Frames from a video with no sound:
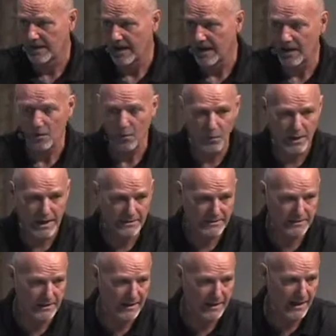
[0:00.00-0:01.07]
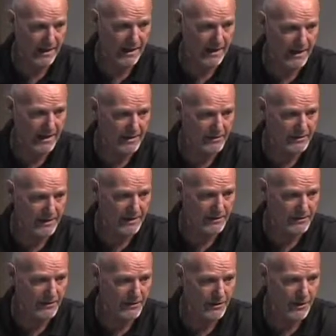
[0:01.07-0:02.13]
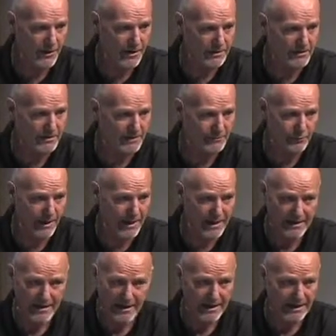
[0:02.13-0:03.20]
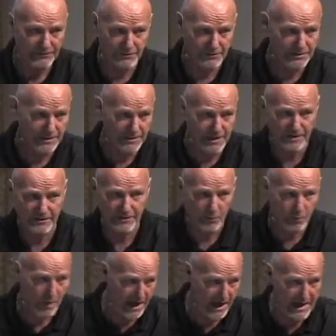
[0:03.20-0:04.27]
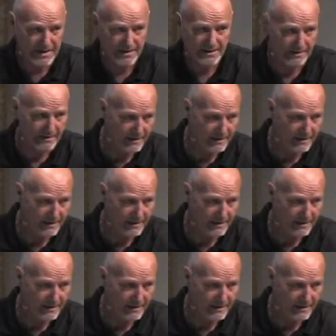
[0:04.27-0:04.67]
uh, went uh, and uh, to the garden and prayed, if there's another way,